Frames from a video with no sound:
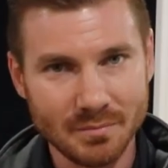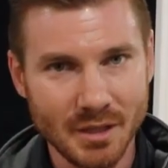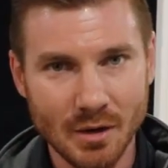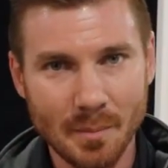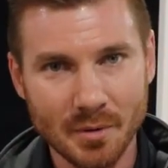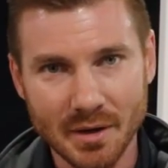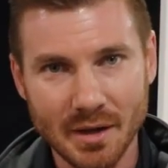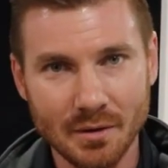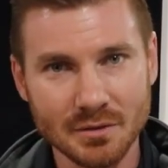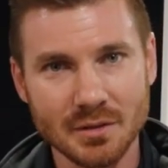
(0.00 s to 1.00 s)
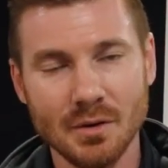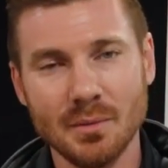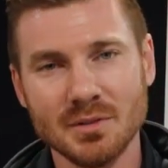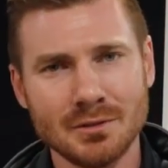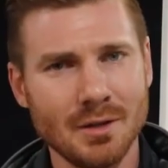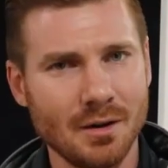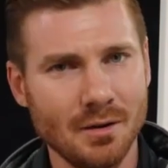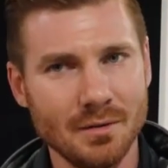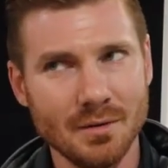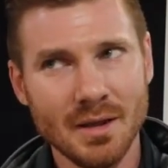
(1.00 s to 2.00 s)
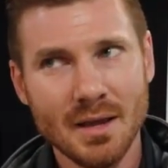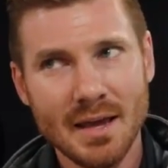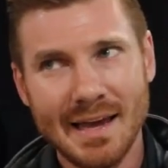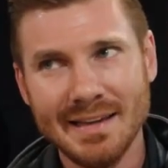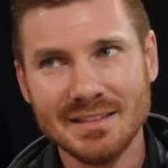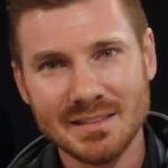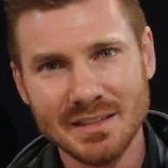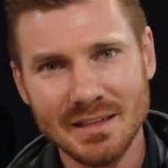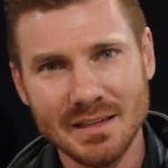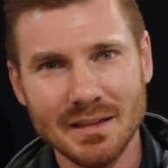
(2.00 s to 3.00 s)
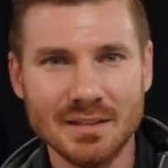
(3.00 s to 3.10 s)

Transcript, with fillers: you know, up or down, so it was stuck on A C.